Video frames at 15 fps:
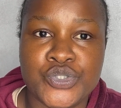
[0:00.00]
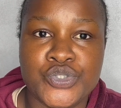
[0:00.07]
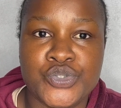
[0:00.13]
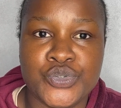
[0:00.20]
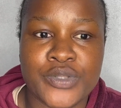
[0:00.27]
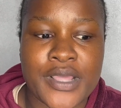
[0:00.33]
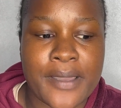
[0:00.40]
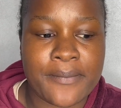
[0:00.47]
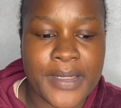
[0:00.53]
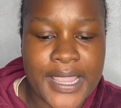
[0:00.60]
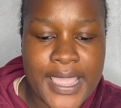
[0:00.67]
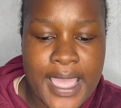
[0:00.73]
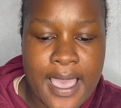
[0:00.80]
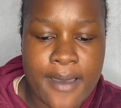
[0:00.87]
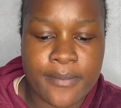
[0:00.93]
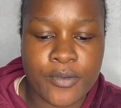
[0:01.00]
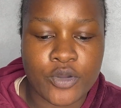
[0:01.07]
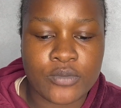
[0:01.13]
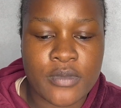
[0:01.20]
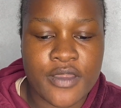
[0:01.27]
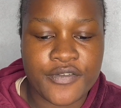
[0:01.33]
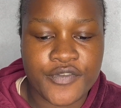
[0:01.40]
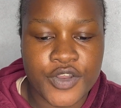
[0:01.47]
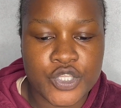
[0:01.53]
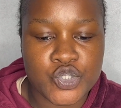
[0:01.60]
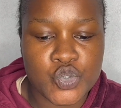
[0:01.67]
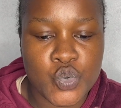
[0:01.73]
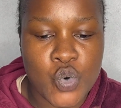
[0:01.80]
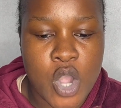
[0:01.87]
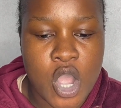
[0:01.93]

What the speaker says: do their makeup, all my friends who